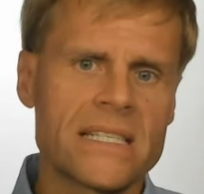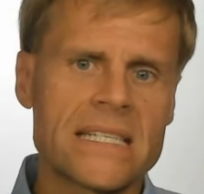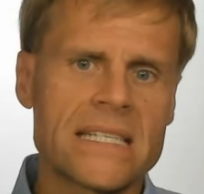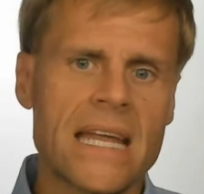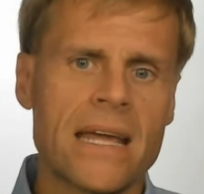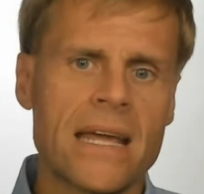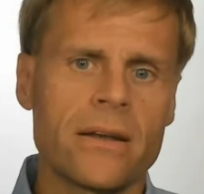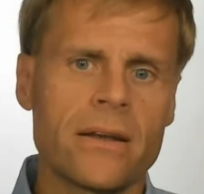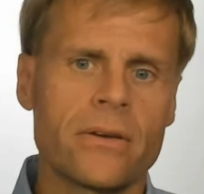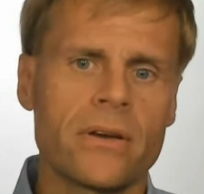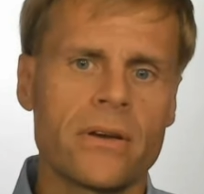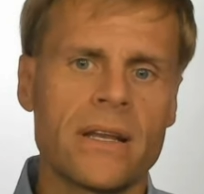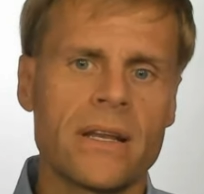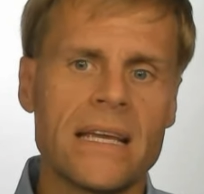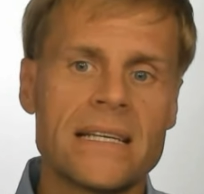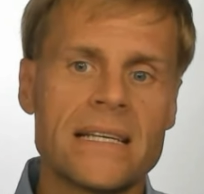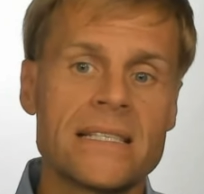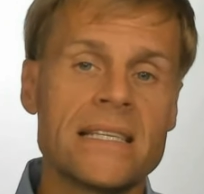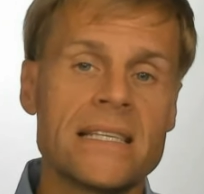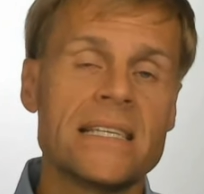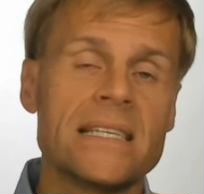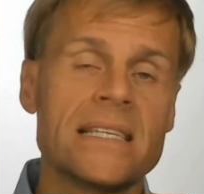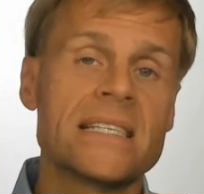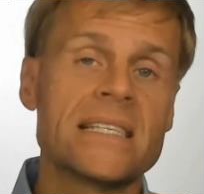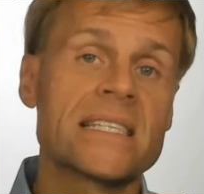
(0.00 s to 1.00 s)
standard
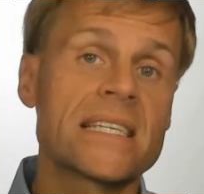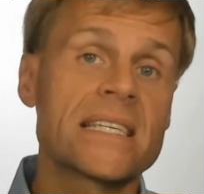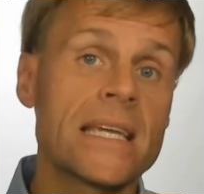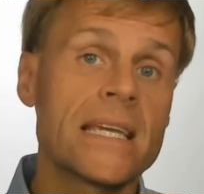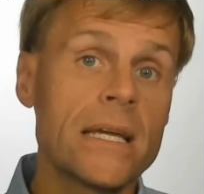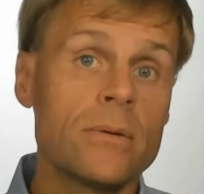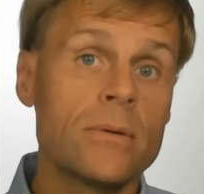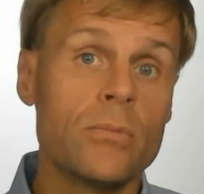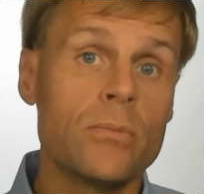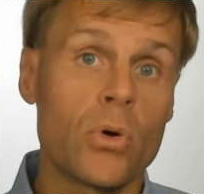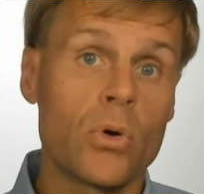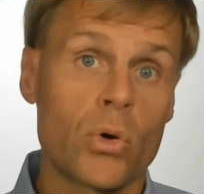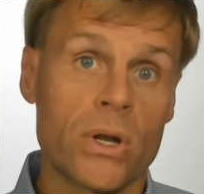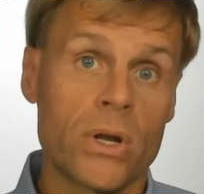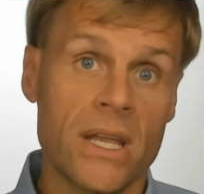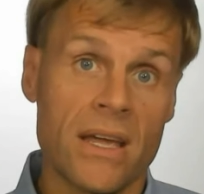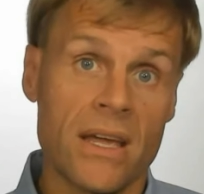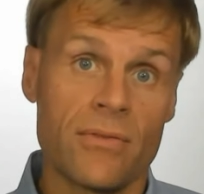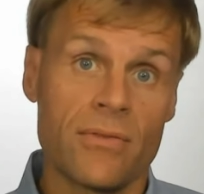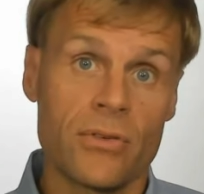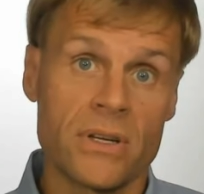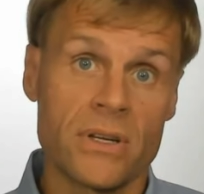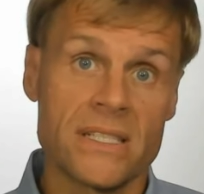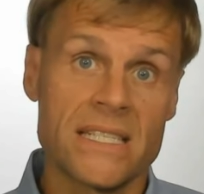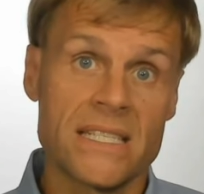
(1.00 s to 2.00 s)
is the Skidmore
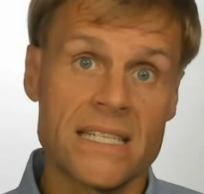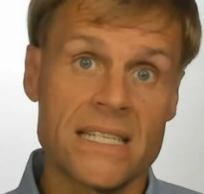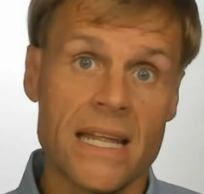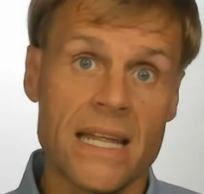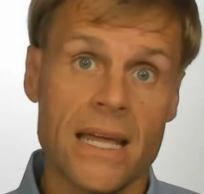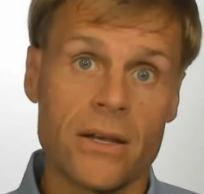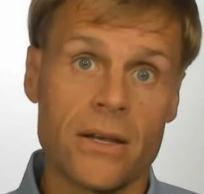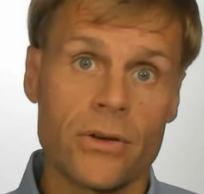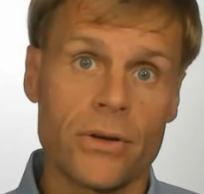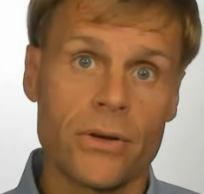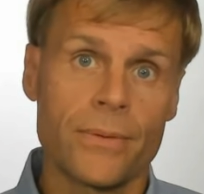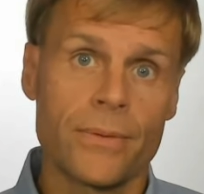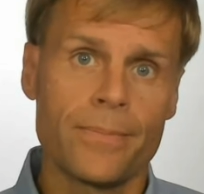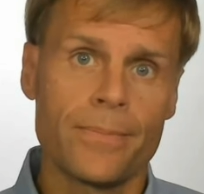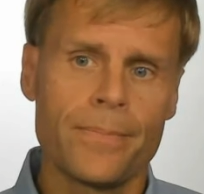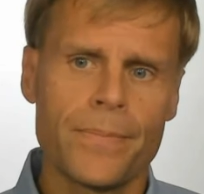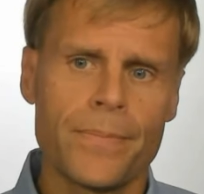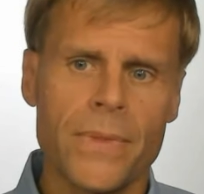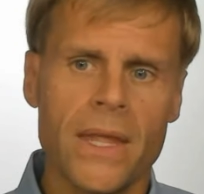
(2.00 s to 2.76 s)
deference standard.